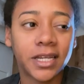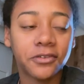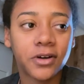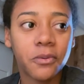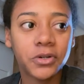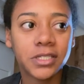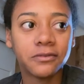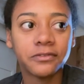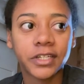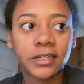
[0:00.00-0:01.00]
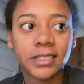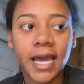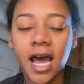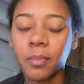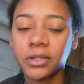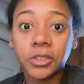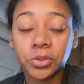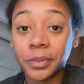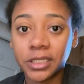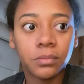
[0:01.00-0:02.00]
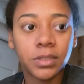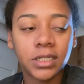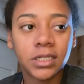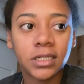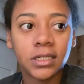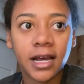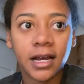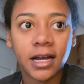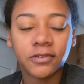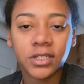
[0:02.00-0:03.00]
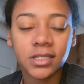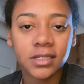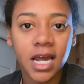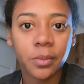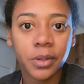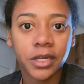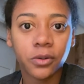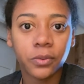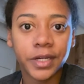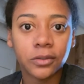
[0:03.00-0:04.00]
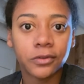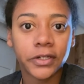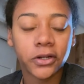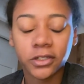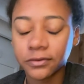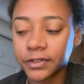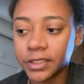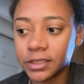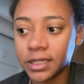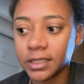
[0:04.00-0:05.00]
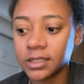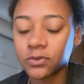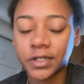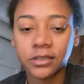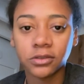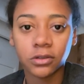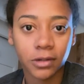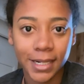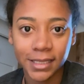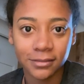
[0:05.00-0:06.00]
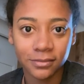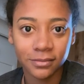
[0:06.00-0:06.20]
And I thought it was something that happened to me. But after some time, I went with another friend and this friend cried.